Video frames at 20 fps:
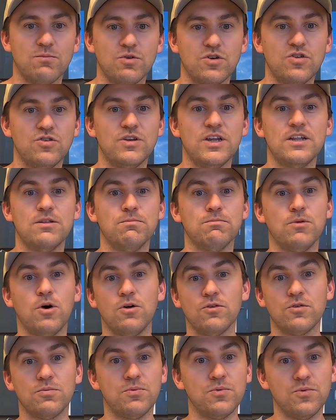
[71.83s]
Would you need
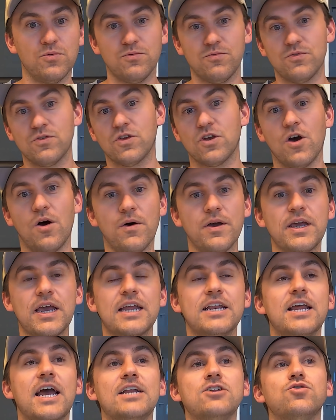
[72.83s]
multiple going?
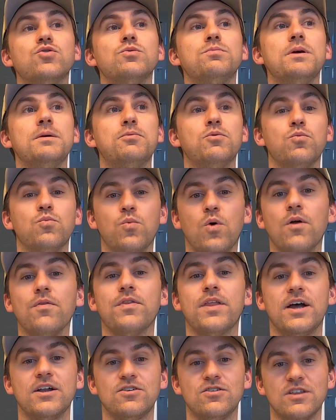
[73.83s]
And and do people want
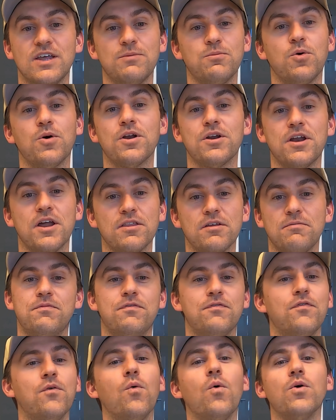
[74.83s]
that? Do they want another
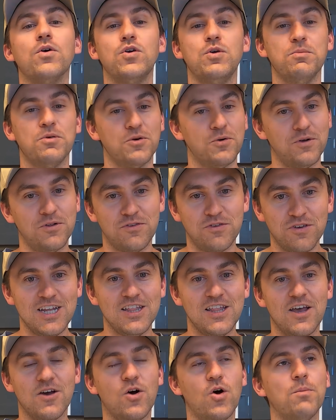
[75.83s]
four humanoids
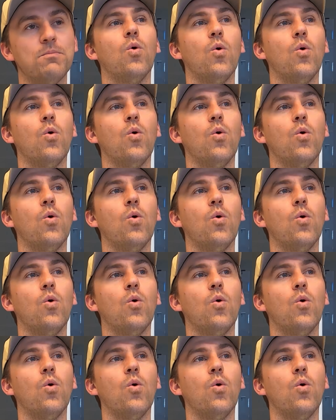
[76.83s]
in their home?